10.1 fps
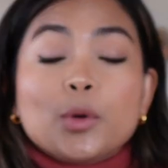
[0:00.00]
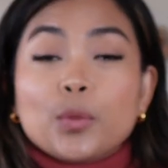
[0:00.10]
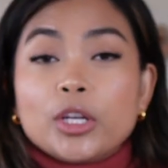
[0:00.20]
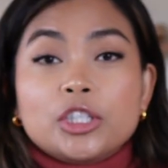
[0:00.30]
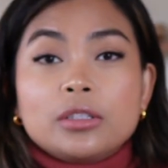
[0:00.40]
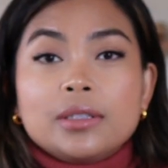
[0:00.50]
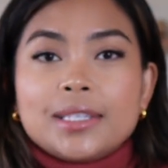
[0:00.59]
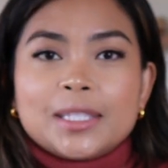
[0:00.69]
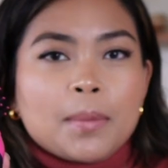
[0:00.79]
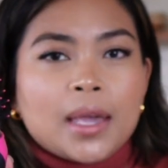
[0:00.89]
original
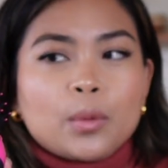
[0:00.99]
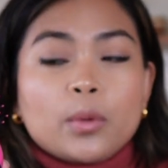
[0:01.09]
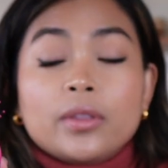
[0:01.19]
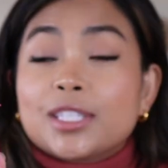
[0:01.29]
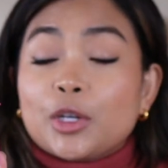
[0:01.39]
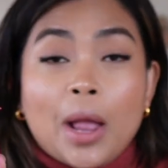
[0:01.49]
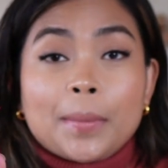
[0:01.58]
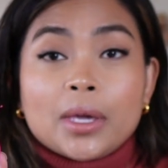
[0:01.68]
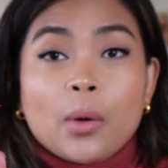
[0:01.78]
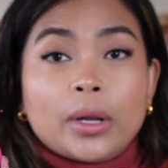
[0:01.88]
is made with a
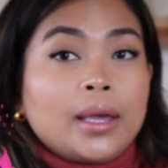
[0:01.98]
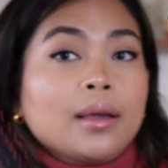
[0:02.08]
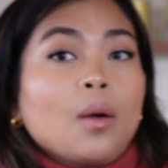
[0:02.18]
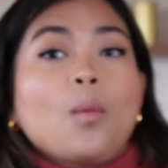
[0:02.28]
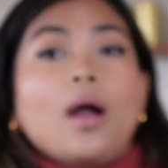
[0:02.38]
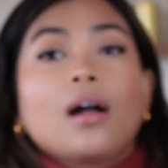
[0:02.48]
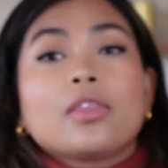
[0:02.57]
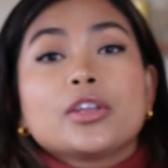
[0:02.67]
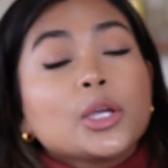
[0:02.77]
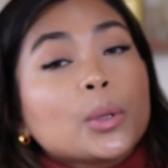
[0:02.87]
ceramic coating, while
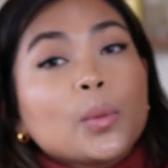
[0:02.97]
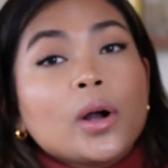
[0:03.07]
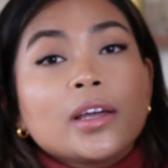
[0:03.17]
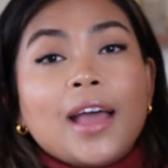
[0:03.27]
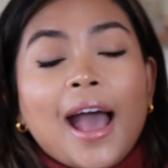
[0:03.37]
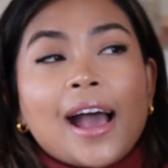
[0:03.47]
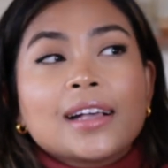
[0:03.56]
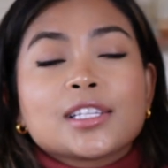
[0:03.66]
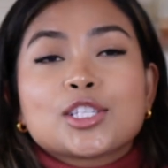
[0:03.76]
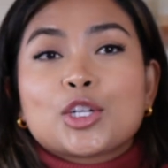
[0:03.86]
the newer one
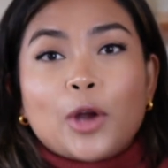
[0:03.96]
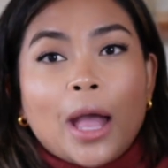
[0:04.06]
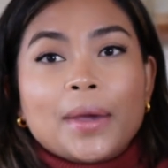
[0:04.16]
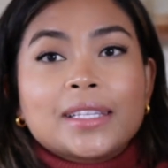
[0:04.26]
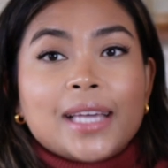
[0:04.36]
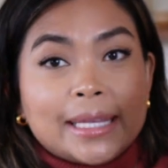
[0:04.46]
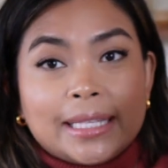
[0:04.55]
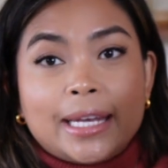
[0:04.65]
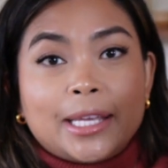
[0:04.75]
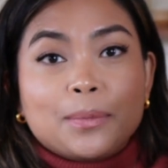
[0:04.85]
has a ceramic
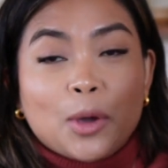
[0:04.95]
titanium